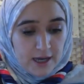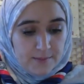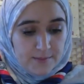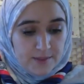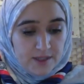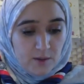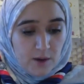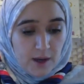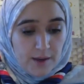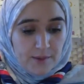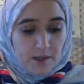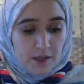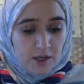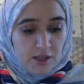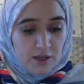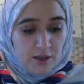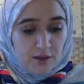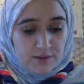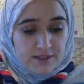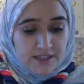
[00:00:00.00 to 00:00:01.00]
So I'm going to
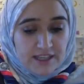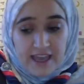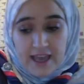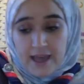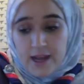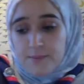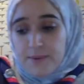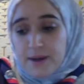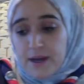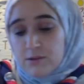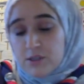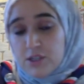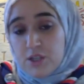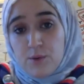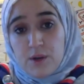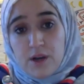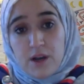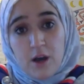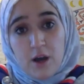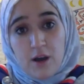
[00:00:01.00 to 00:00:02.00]
use again about
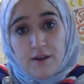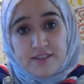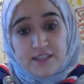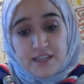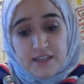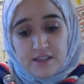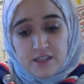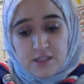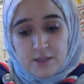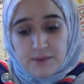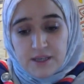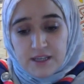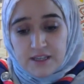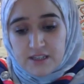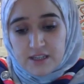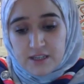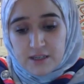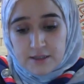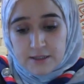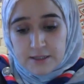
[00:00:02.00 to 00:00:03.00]
2.5
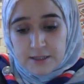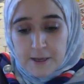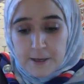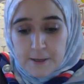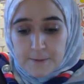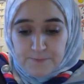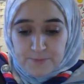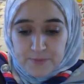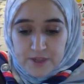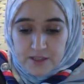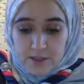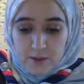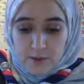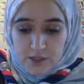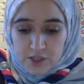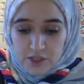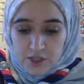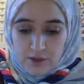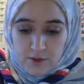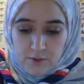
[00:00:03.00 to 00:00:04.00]
centimeters. So I'll
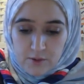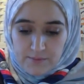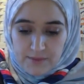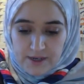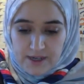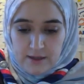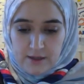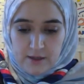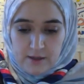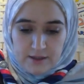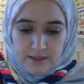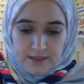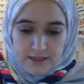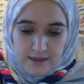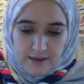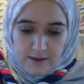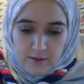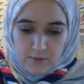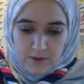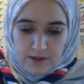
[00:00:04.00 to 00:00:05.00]
show you what mine looks
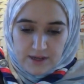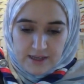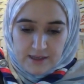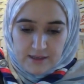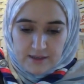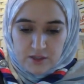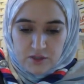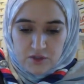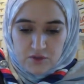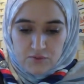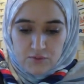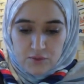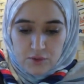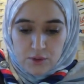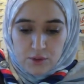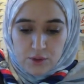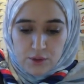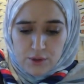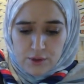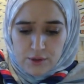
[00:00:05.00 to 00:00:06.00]
like when it's
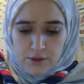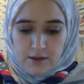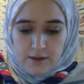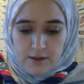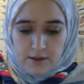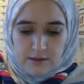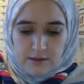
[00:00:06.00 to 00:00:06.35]
drawn.